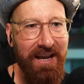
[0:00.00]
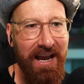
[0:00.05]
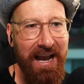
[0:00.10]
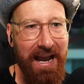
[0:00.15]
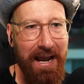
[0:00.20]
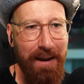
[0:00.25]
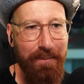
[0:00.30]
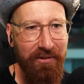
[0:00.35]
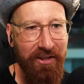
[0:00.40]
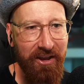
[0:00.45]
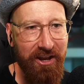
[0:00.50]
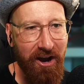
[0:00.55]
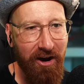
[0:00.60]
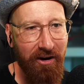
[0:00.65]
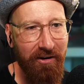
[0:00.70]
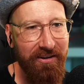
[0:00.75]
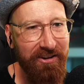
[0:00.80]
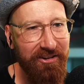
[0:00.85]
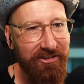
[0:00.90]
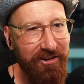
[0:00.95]
The
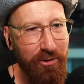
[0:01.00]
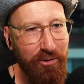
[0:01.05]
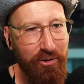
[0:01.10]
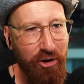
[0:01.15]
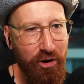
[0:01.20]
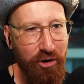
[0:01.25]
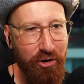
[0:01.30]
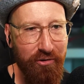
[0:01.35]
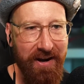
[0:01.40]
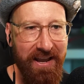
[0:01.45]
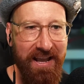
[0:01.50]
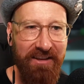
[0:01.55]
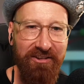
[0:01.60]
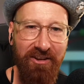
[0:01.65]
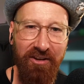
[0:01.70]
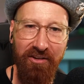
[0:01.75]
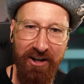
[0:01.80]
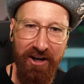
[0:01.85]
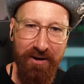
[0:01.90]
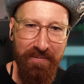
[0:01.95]
colour is still not great.
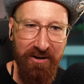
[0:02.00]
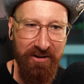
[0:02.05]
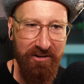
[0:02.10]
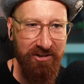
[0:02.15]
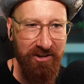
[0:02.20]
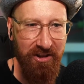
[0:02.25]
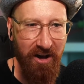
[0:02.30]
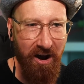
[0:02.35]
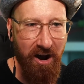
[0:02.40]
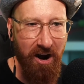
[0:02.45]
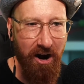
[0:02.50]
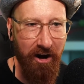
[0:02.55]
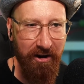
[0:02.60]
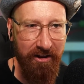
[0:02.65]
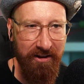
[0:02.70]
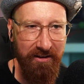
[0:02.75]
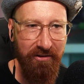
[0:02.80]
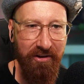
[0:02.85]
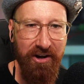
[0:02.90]
It's a little bit dark,